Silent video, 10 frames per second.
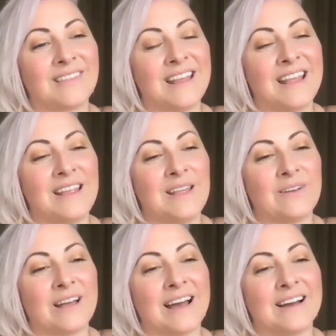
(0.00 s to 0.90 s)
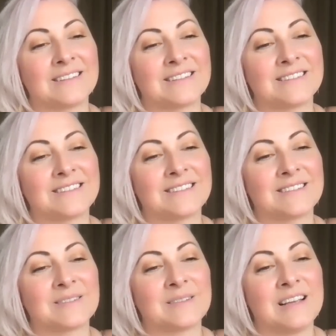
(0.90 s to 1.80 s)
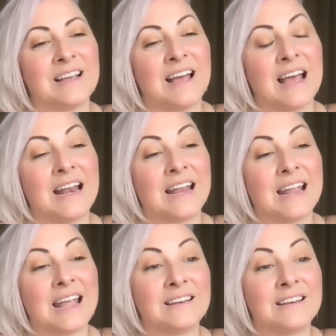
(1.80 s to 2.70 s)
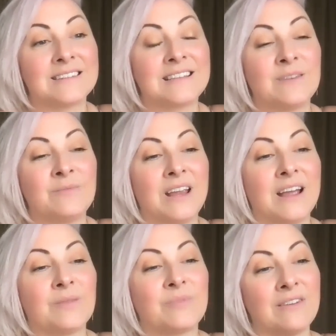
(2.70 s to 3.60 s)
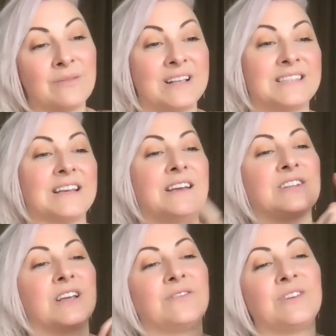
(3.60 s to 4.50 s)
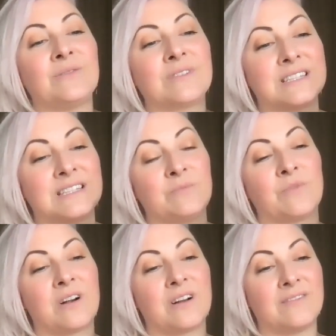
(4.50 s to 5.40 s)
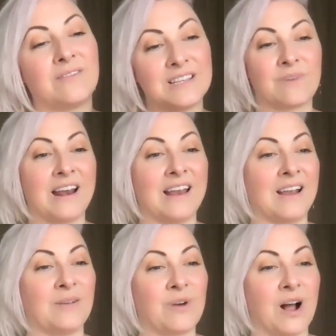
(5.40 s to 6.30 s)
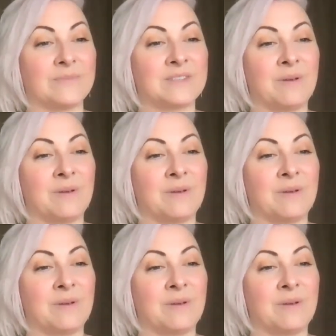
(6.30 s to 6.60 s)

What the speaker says: Thank you, Cass. And again, send me a private message if you want to see more of these writing prompts.